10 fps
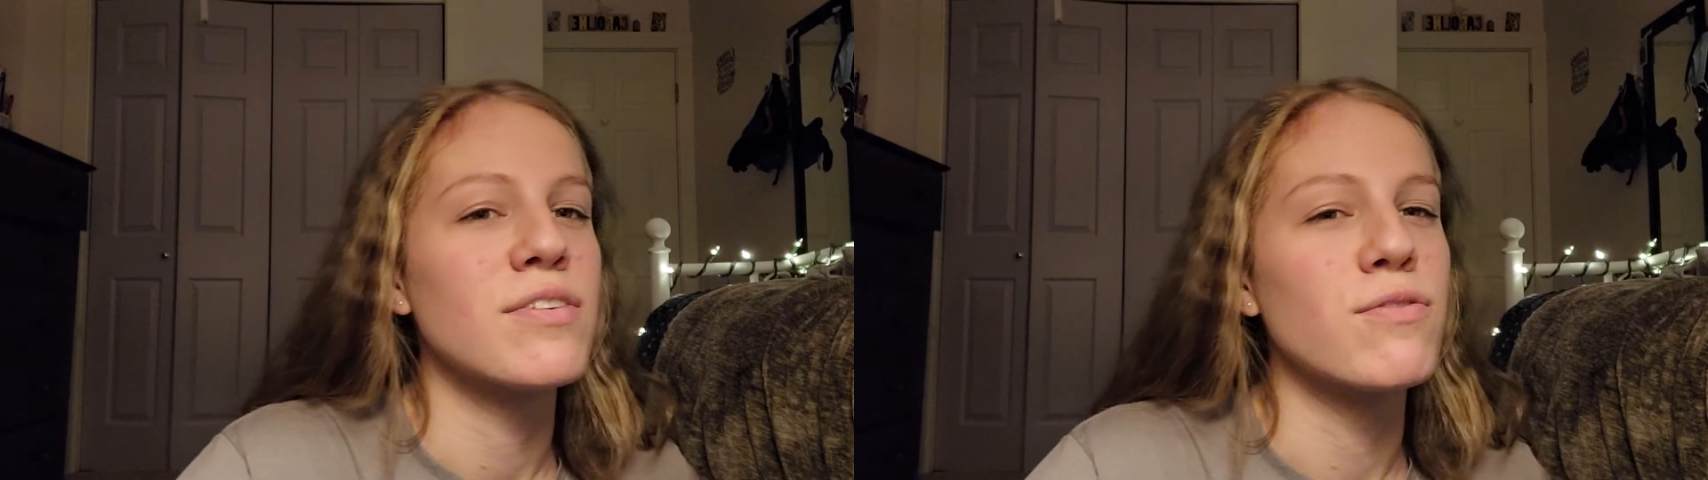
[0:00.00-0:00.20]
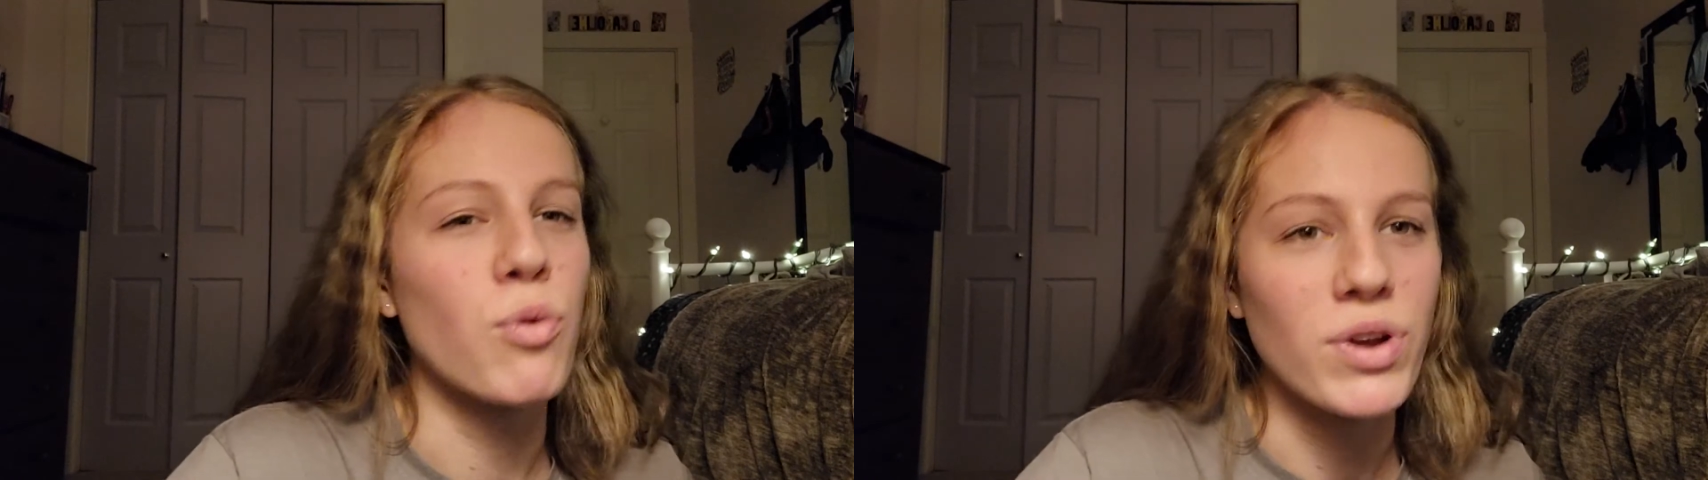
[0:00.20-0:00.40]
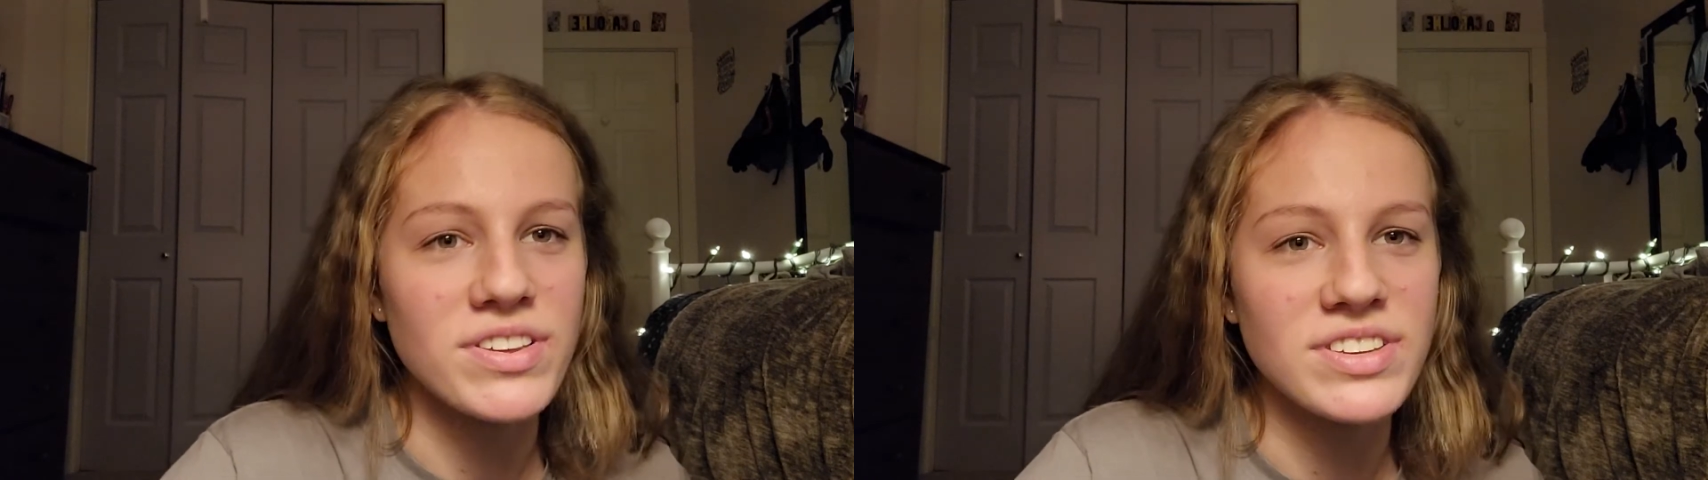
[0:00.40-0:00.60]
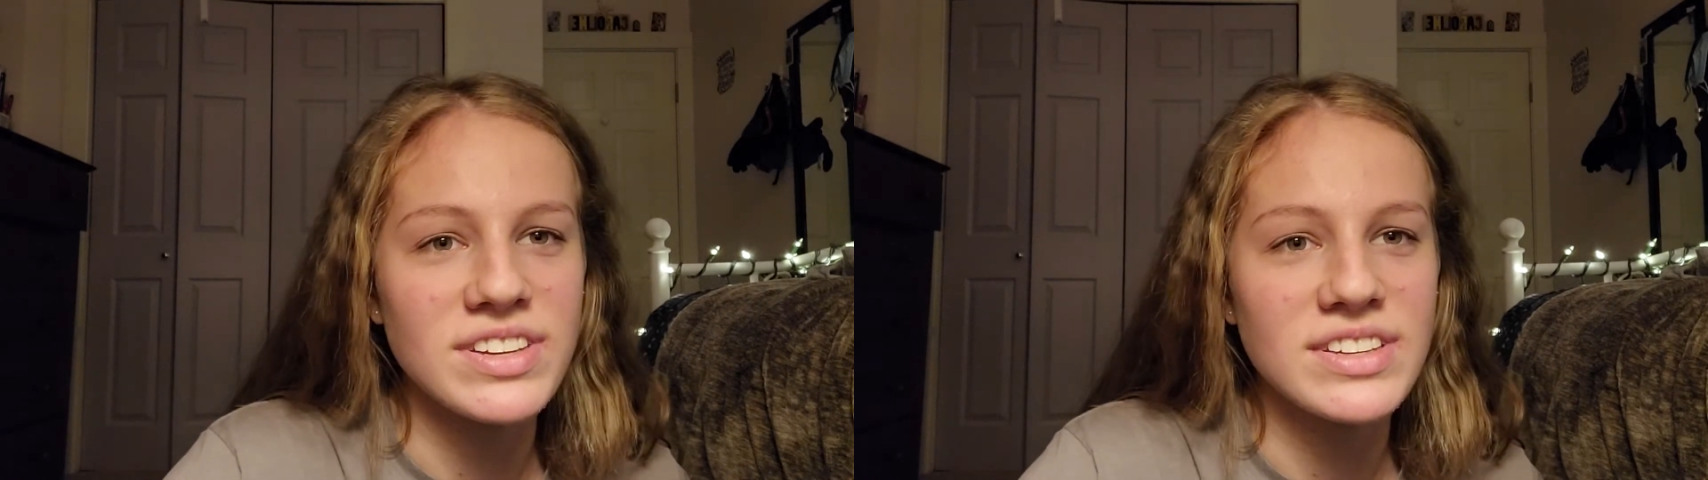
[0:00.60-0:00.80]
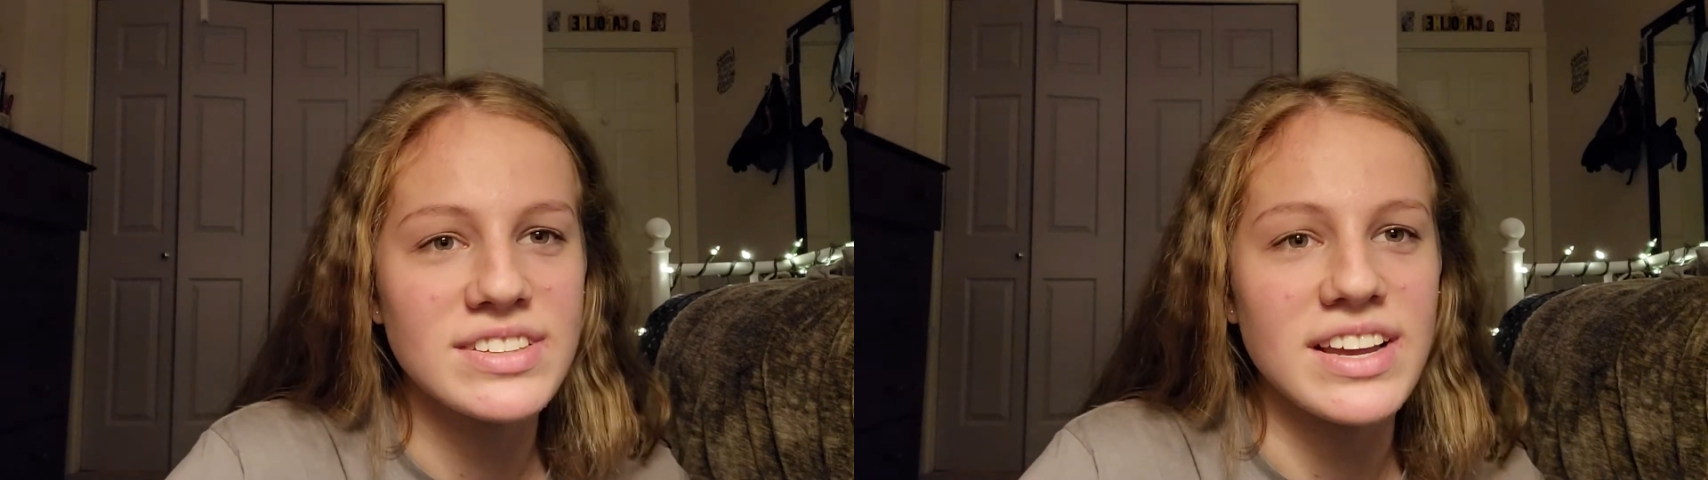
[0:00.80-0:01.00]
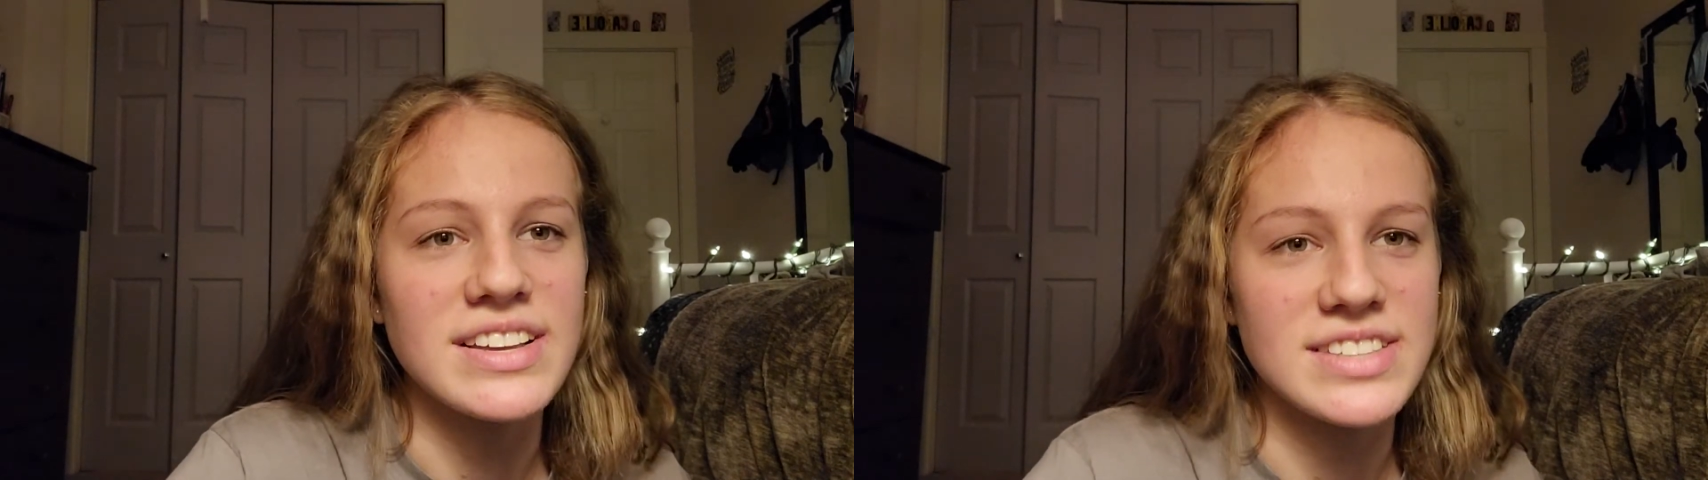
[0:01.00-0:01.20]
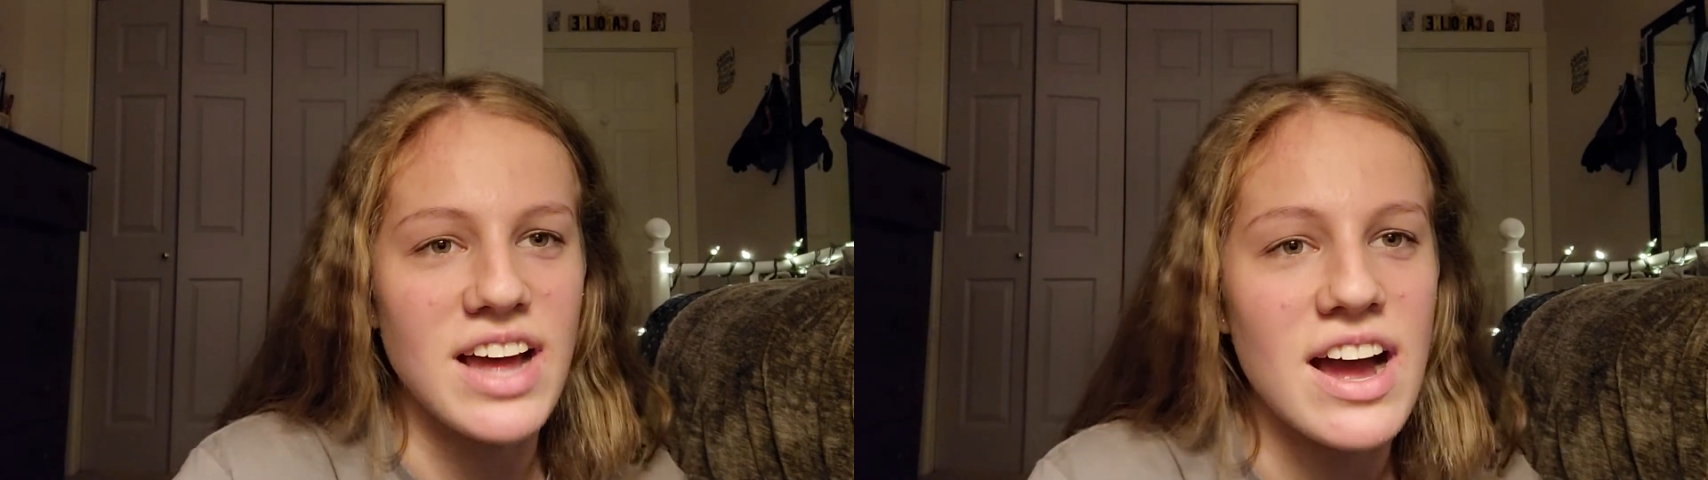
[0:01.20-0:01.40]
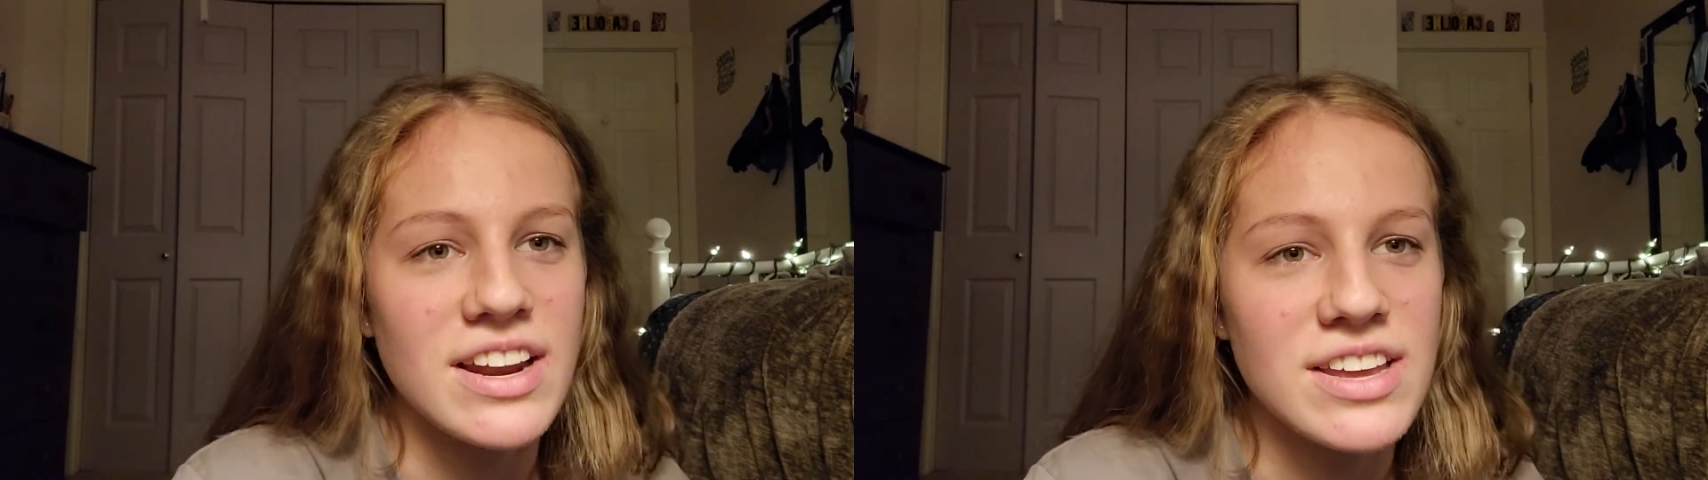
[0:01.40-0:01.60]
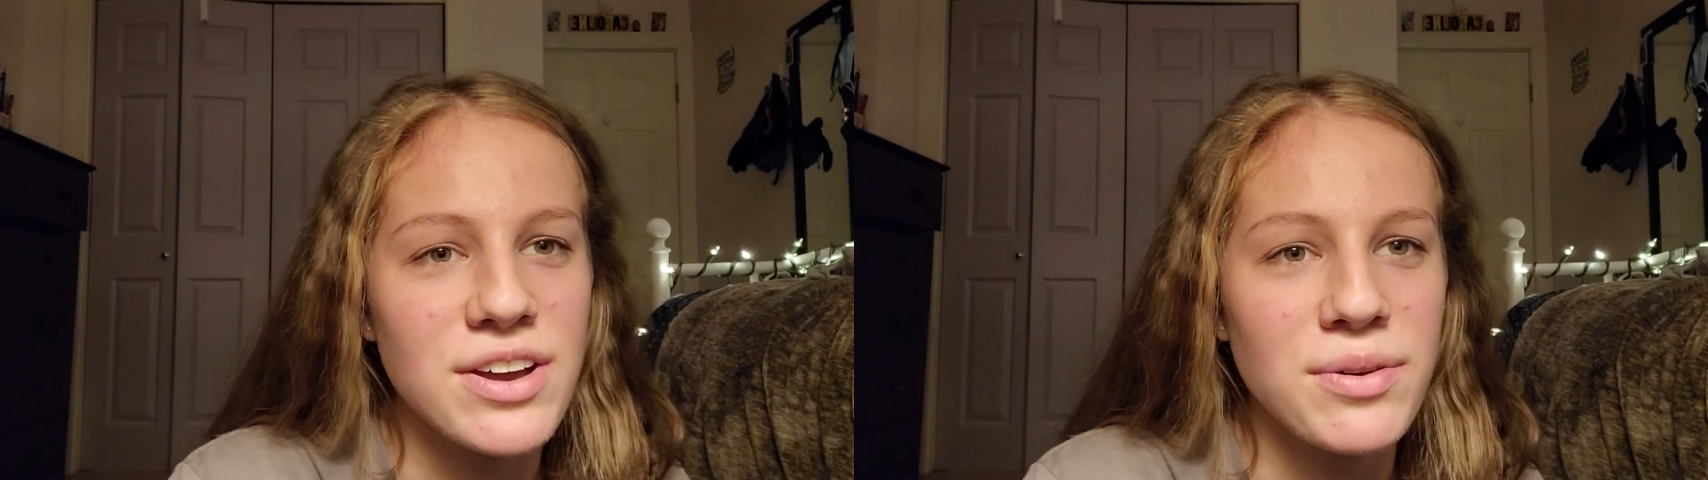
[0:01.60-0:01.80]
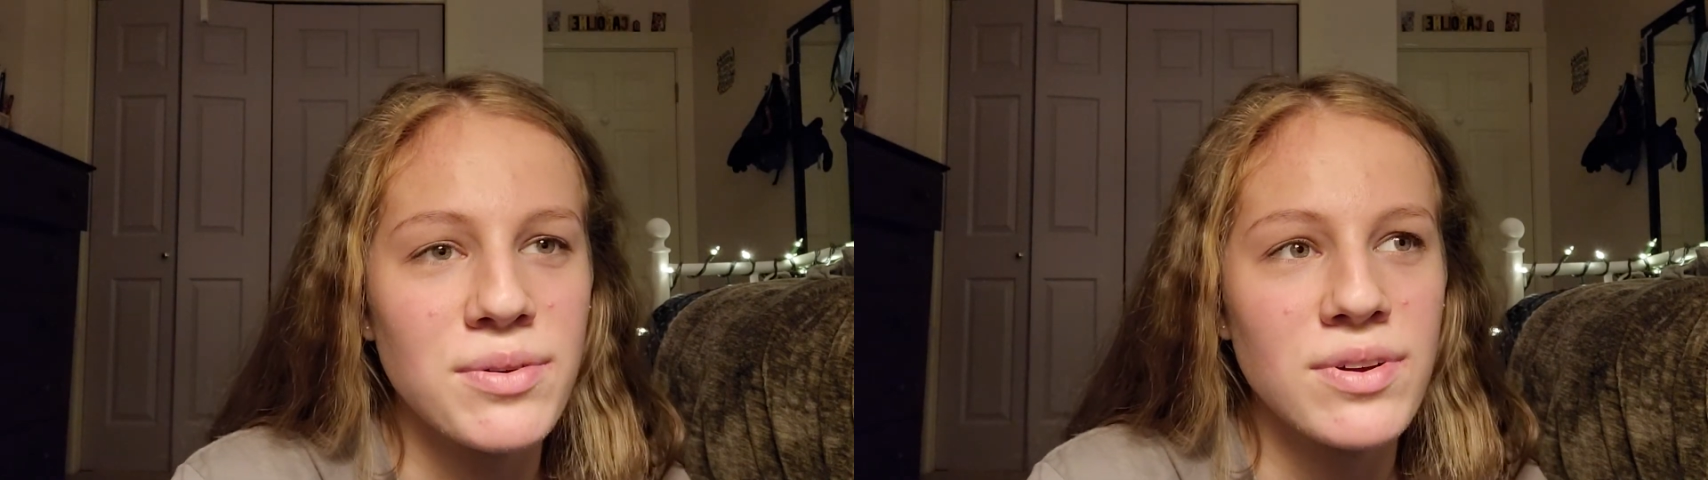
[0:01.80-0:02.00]
voices, I guess the
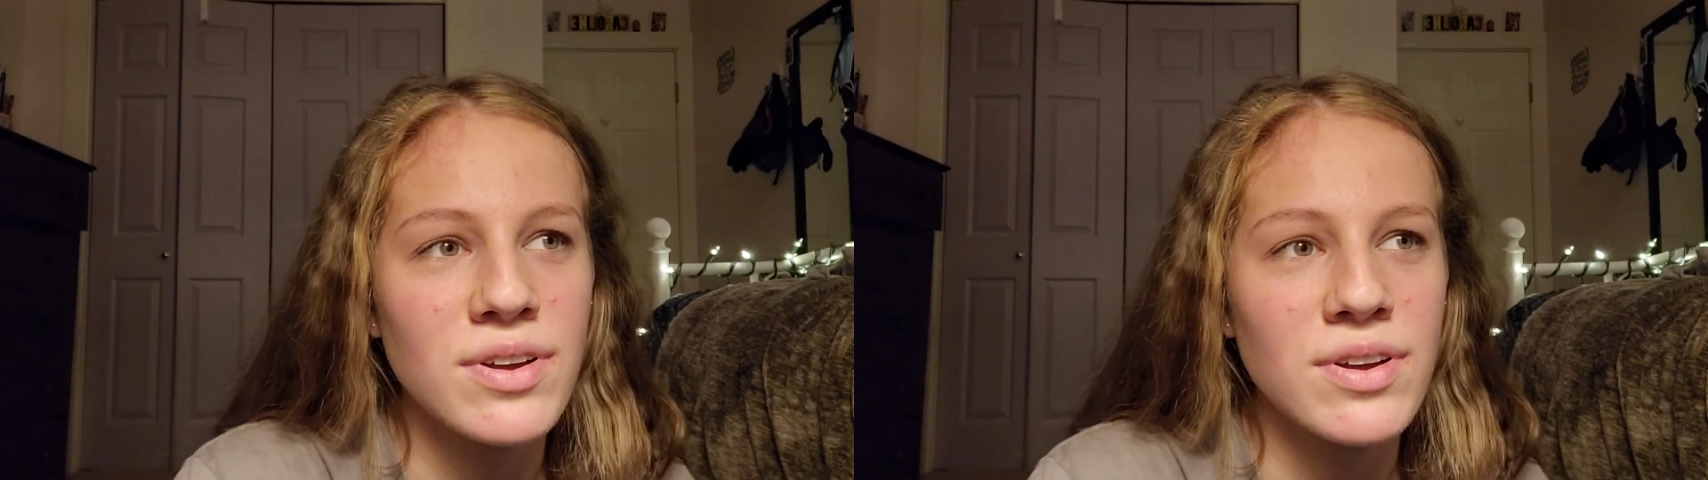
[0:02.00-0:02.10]
audio.